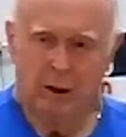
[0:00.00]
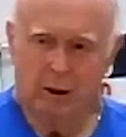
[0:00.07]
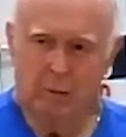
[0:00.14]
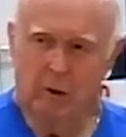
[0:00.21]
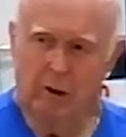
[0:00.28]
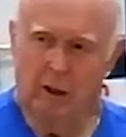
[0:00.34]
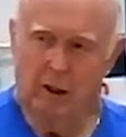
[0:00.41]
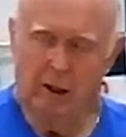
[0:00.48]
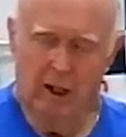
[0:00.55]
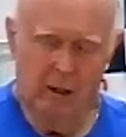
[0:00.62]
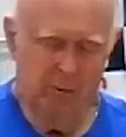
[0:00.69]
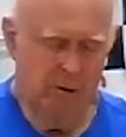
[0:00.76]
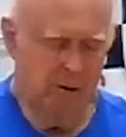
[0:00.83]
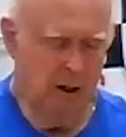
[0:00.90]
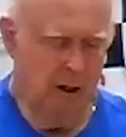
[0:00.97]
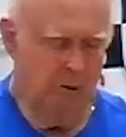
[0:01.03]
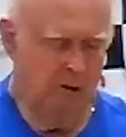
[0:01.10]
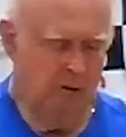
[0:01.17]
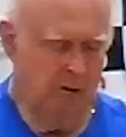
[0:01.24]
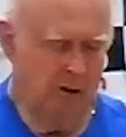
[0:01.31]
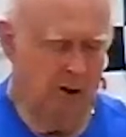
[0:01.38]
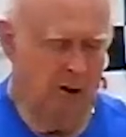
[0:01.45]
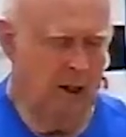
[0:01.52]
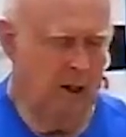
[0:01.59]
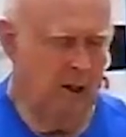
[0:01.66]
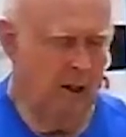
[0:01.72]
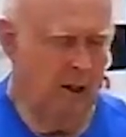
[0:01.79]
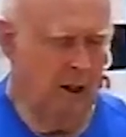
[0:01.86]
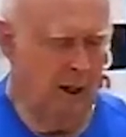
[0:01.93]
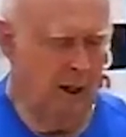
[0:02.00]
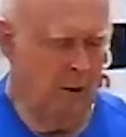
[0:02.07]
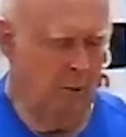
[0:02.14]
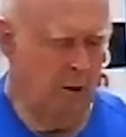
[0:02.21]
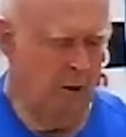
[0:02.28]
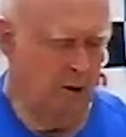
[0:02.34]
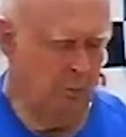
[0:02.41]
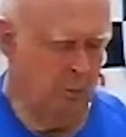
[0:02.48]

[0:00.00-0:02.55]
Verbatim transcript: Community Cable Company for their editing and helping us